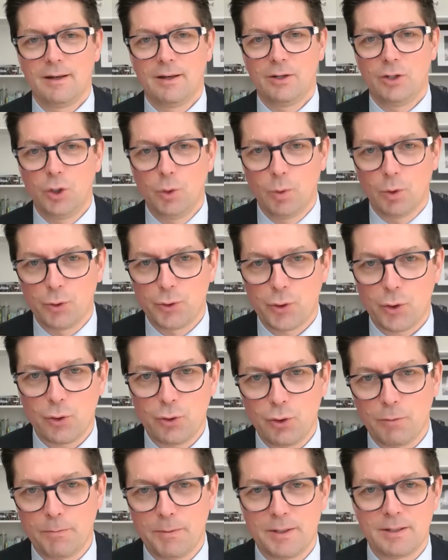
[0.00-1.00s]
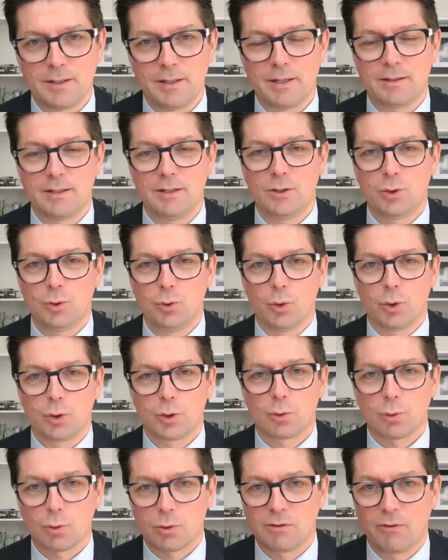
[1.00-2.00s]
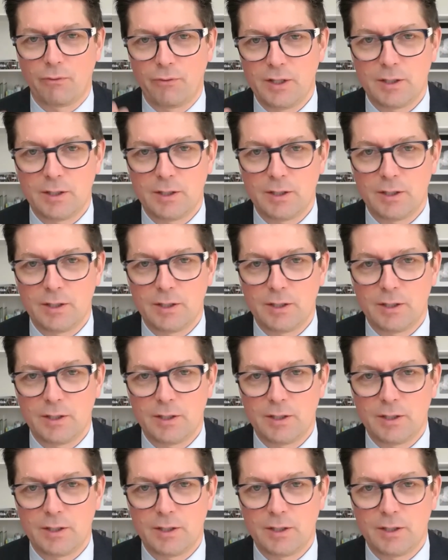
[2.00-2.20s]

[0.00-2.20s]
you will turn your business into a source of